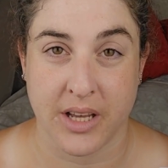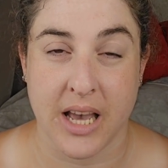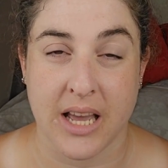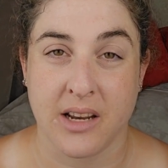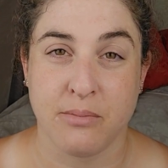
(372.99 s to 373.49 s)

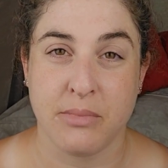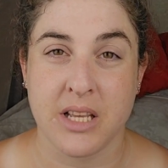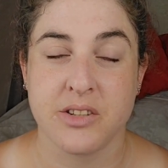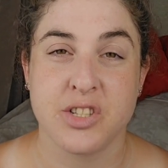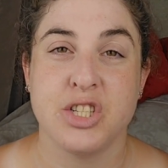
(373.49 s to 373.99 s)
and it
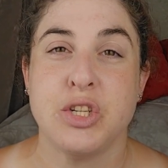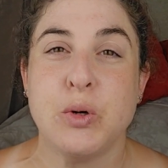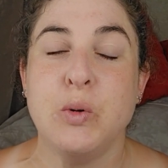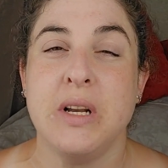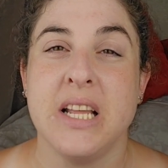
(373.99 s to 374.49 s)
means
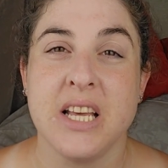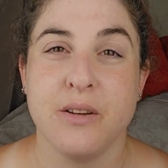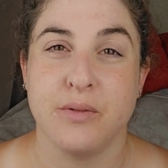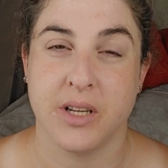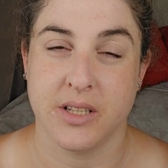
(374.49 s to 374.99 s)
to
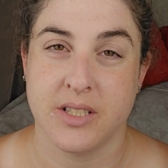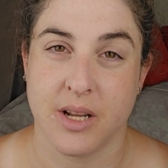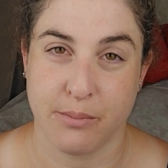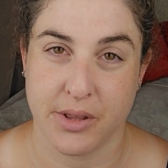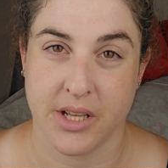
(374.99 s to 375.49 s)
leave
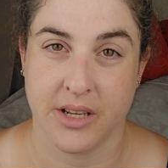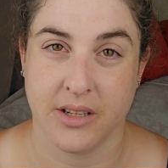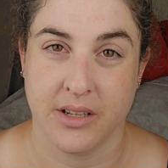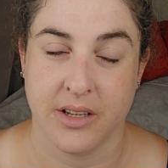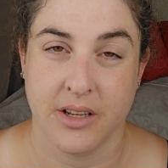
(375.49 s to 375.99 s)

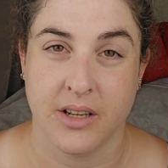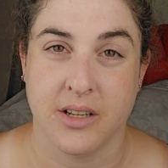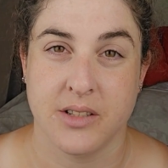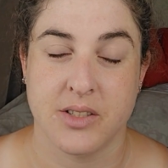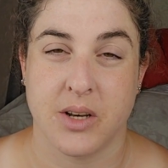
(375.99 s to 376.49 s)
something.
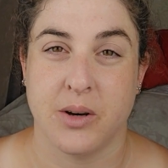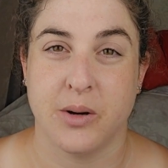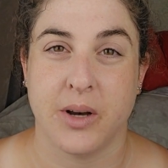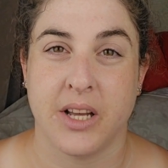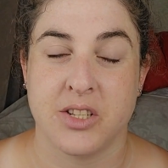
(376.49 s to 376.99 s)

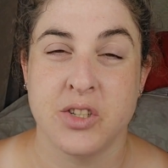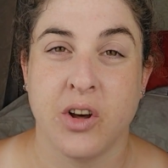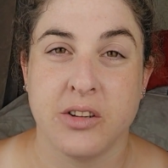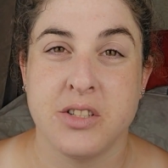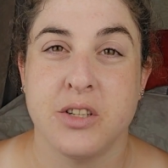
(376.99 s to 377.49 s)
So it's
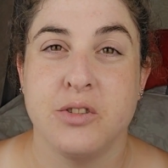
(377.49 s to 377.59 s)
not